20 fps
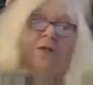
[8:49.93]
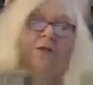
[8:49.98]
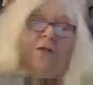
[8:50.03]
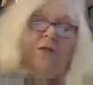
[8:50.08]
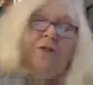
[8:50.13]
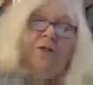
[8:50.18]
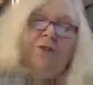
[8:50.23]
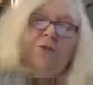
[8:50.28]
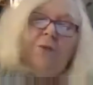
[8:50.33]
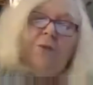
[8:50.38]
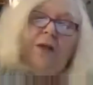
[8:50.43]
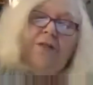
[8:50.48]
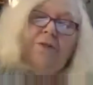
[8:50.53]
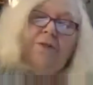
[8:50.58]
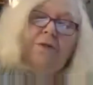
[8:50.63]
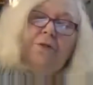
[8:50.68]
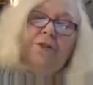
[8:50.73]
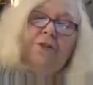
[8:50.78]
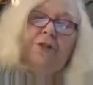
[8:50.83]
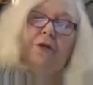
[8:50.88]

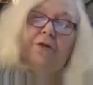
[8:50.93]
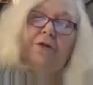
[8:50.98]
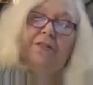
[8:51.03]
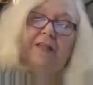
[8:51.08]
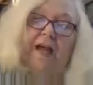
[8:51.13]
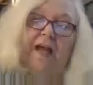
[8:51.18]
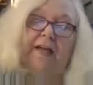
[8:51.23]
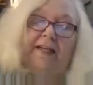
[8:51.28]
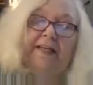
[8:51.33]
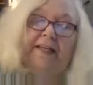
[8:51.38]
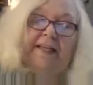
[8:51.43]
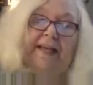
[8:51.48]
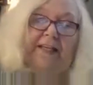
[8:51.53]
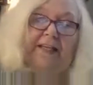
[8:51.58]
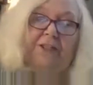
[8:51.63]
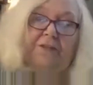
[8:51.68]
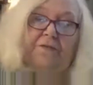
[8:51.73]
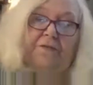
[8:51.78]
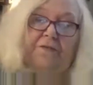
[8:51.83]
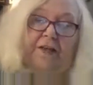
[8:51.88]
Squanto shows how to
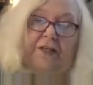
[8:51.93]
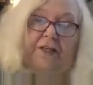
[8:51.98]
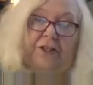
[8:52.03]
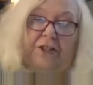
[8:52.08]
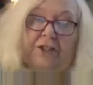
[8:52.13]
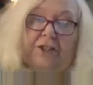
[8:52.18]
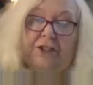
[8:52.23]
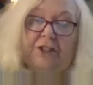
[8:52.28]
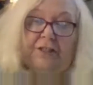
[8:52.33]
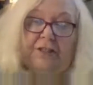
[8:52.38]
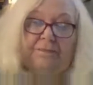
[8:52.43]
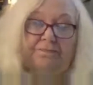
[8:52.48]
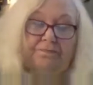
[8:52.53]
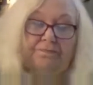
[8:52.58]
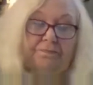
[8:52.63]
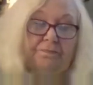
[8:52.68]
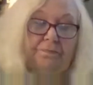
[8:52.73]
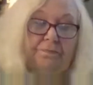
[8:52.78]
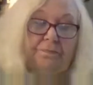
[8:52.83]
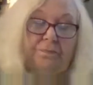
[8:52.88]
catch fish.
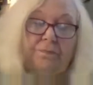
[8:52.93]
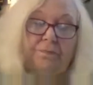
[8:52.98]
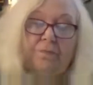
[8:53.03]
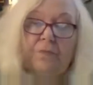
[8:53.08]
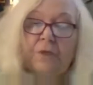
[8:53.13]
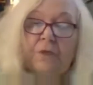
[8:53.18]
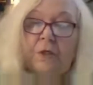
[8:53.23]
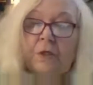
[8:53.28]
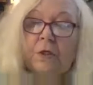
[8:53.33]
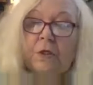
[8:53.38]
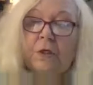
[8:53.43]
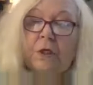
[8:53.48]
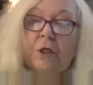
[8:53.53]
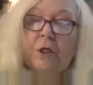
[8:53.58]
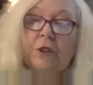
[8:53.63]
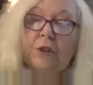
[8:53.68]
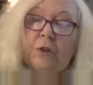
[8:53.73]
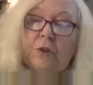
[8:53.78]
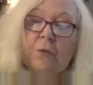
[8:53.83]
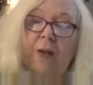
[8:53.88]

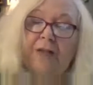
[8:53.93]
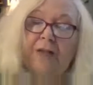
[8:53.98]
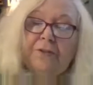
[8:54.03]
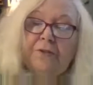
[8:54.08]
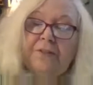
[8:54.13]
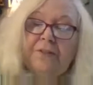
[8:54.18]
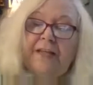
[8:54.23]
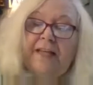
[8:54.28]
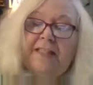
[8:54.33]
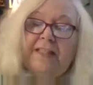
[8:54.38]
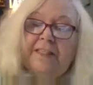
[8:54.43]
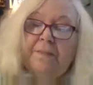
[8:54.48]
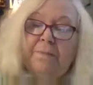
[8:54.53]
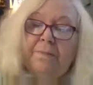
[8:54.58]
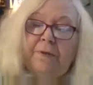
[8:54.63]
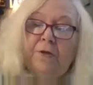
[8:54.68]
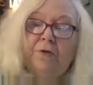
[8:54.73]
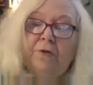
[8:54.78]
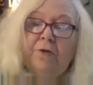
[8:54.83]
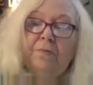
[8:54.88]
Squanto takes the
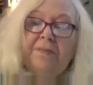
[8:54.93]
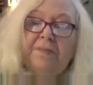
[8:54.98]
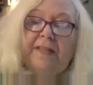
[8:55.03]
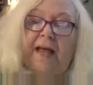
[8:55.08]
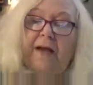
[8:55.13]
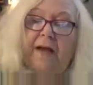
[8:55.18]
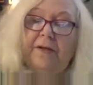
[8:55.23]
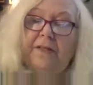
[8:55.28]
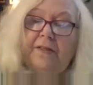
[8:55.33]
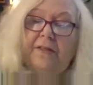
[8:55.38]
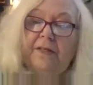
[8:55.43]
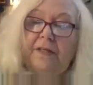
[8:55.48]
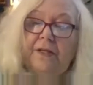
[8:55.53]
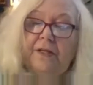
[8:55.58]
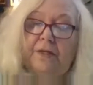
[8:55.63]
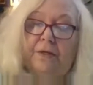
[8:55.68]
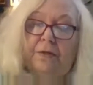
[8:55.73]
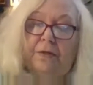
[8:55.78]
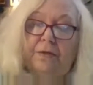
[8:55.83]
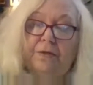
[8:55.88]
Pilgrims out in the
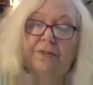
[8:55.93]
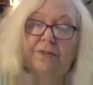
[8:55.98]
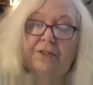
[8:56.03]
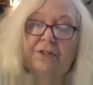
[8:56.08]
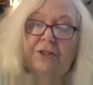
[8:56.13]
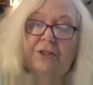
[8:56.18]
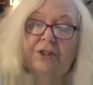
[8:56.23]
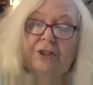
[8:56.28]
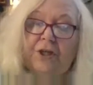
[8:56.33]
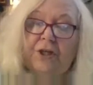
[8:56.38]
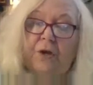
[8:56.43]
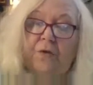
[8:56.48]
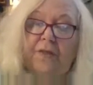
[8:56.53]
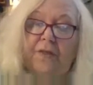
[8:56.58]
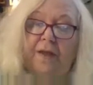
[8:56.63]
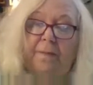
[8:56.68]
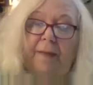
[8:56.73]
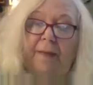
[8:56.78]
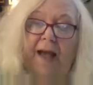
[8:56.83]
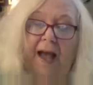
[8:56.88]
canoes to show
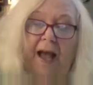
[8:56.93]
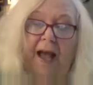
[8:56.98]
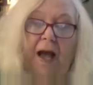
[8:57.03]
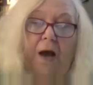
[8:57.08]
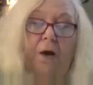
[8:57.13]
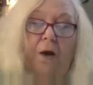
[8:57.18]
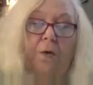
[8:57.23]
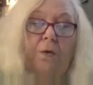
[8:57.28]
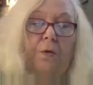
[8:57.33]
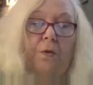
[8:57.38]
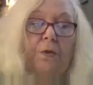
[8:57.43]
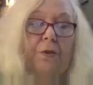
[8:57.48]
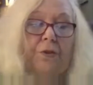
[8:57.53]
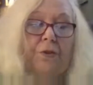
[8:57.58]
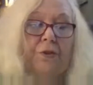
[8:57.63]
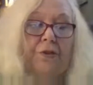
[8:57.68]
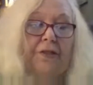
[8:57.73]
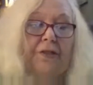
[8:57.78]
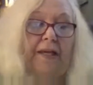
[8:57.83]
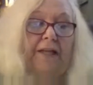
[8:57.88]
them how
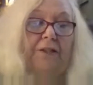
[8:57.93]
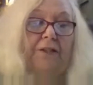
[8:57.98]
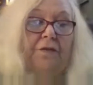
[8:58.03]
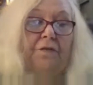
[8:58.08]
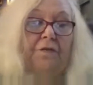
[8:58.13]
to catch